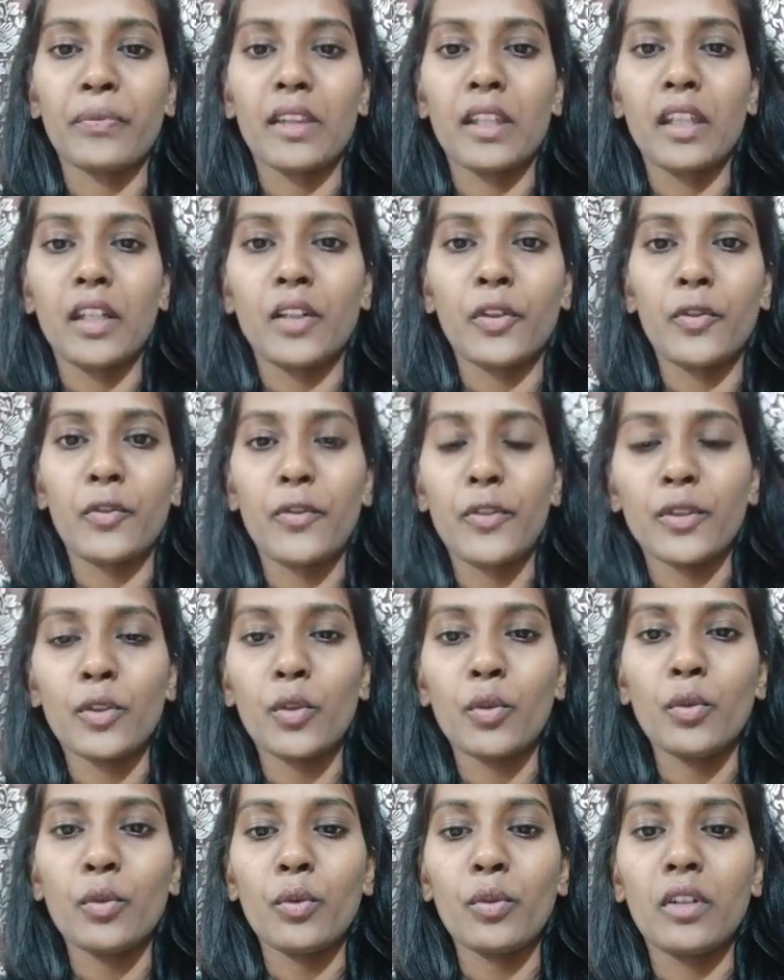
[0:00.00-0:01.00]
A
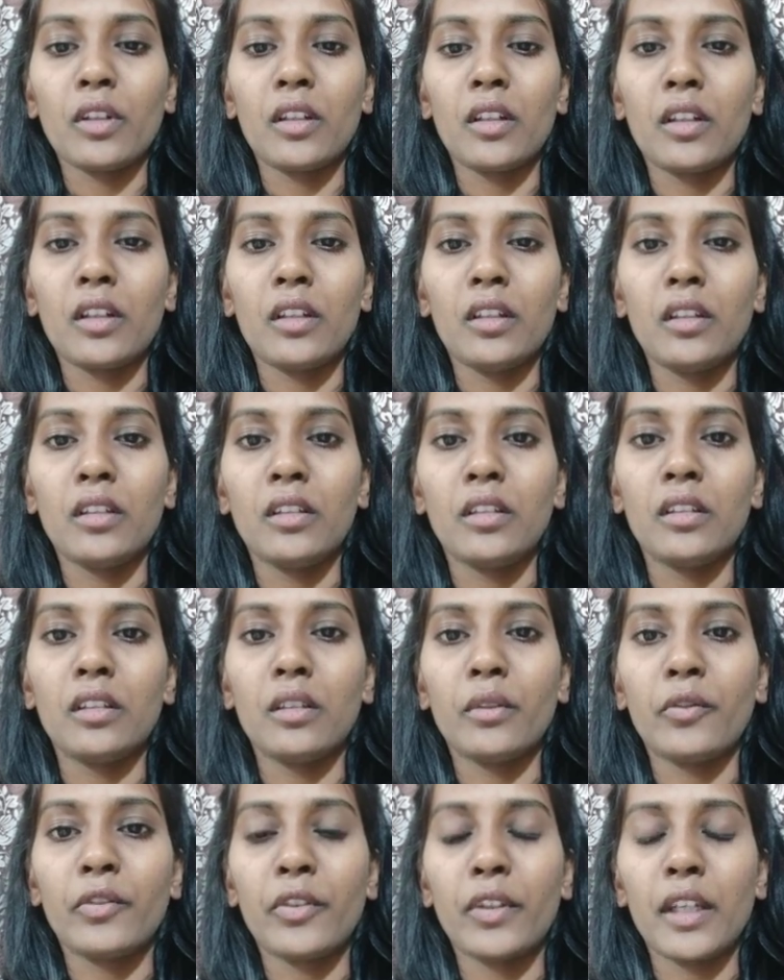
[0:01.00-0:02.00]
few
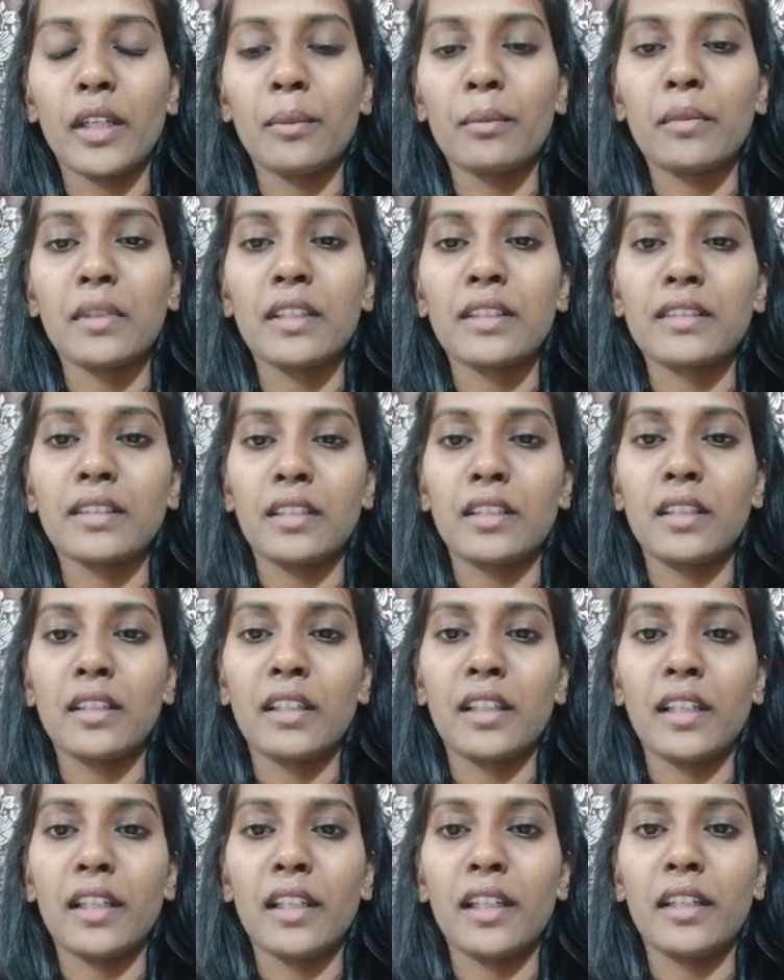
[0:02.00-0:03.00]
frame is
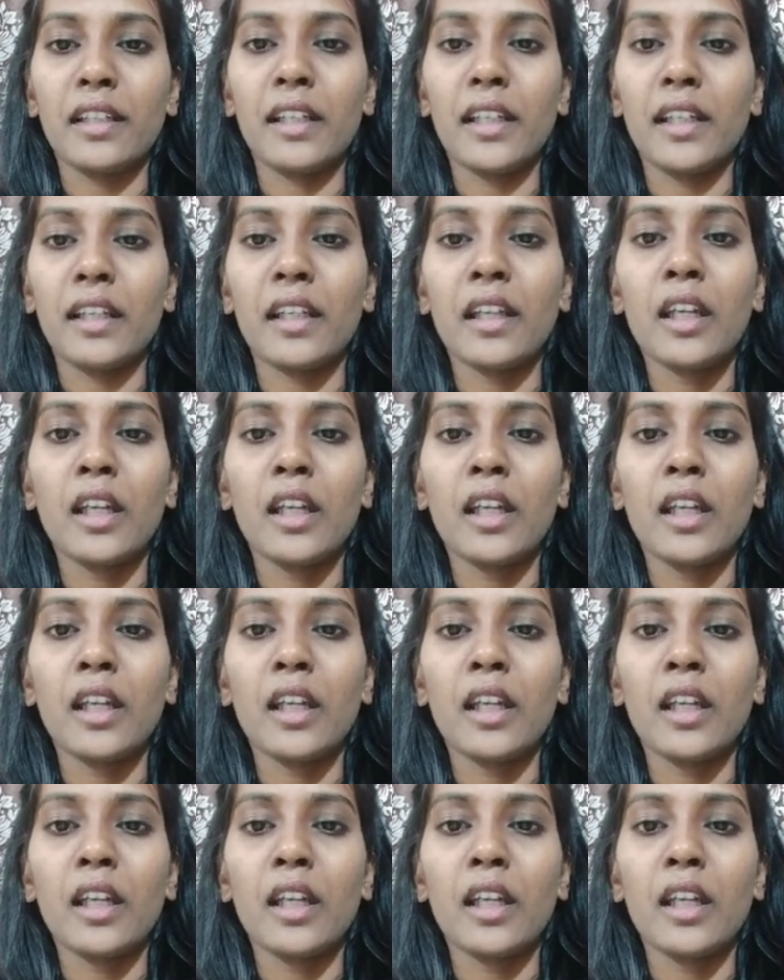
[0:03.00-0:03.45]
created